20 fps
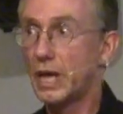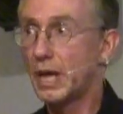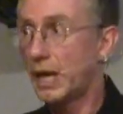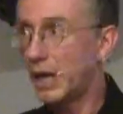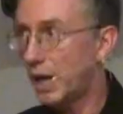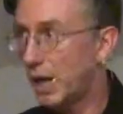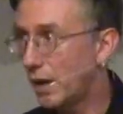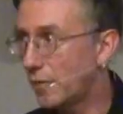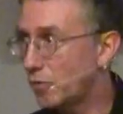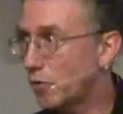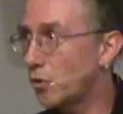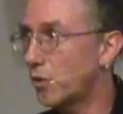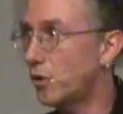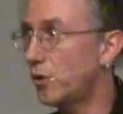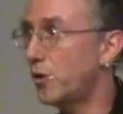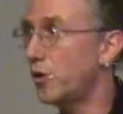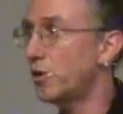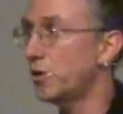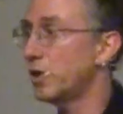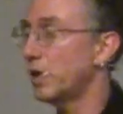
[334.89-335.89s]
I have to
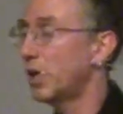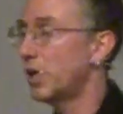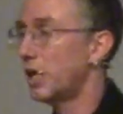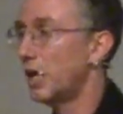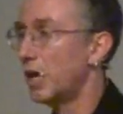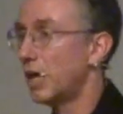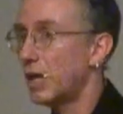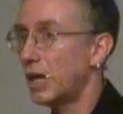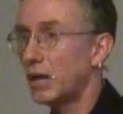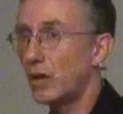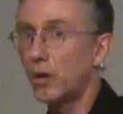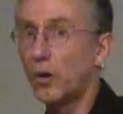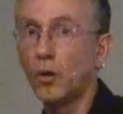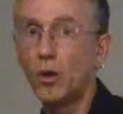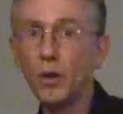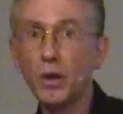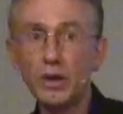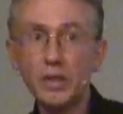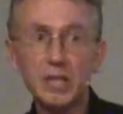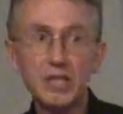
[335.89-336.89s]
learn
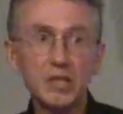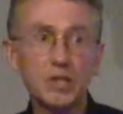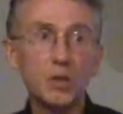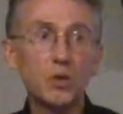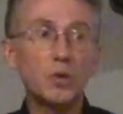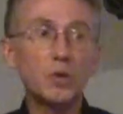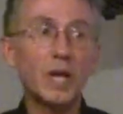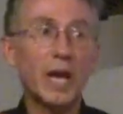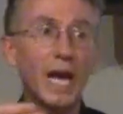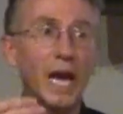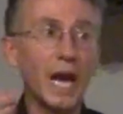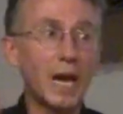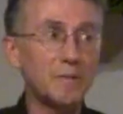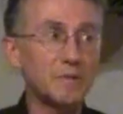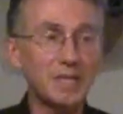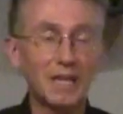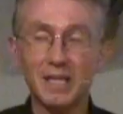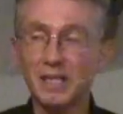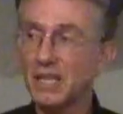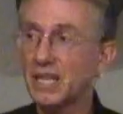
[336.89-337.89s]
all these new
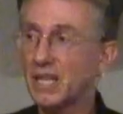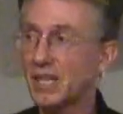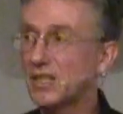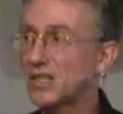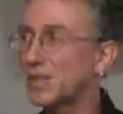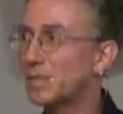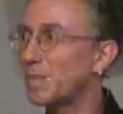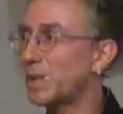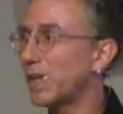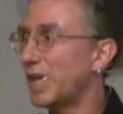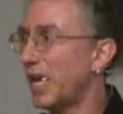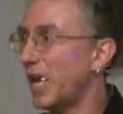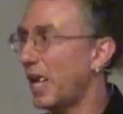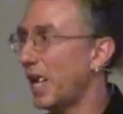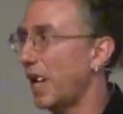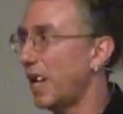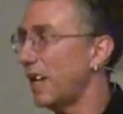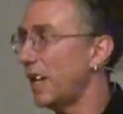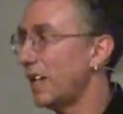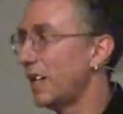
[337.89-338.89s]
games that kids
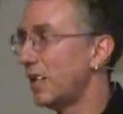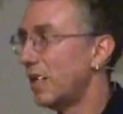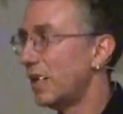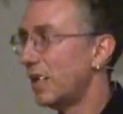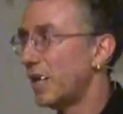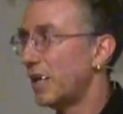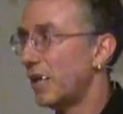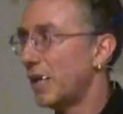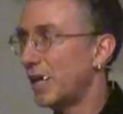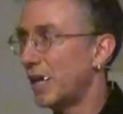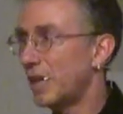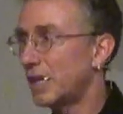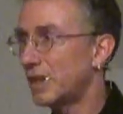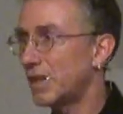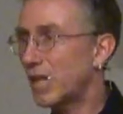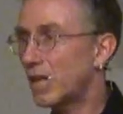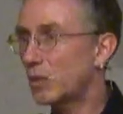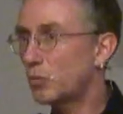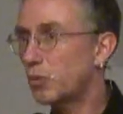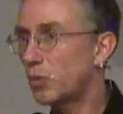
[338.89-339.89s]
play
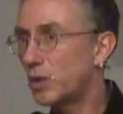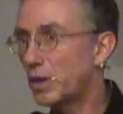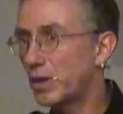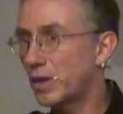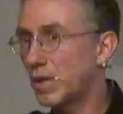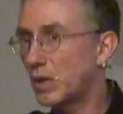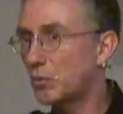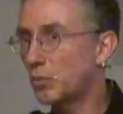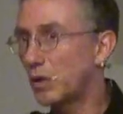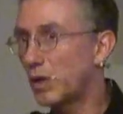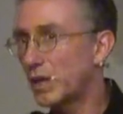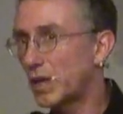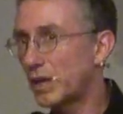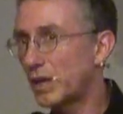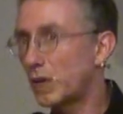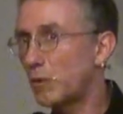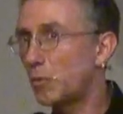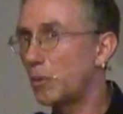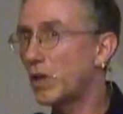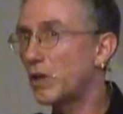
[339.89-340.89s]
and
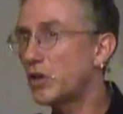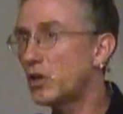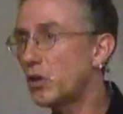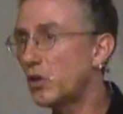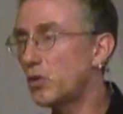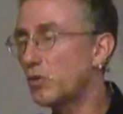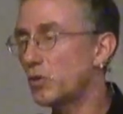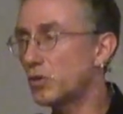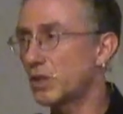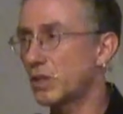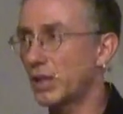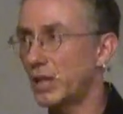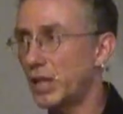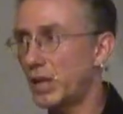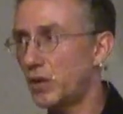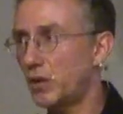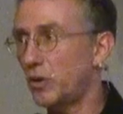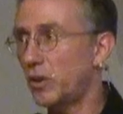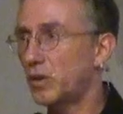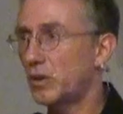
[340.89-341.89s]
they will use
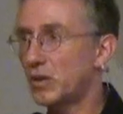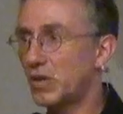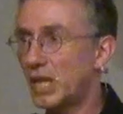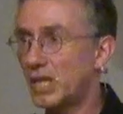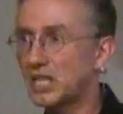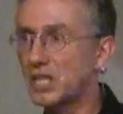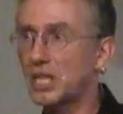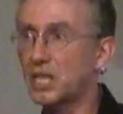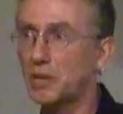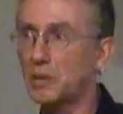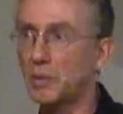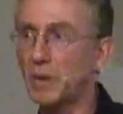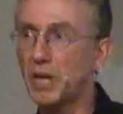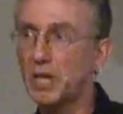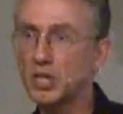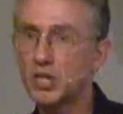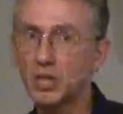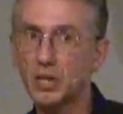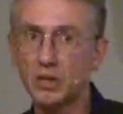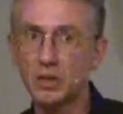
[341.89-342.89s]
later in the next
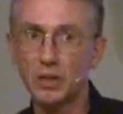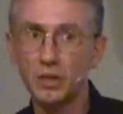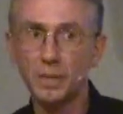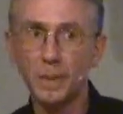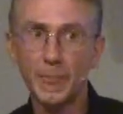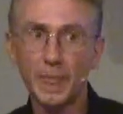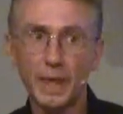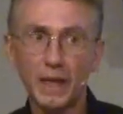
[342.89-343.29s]
generation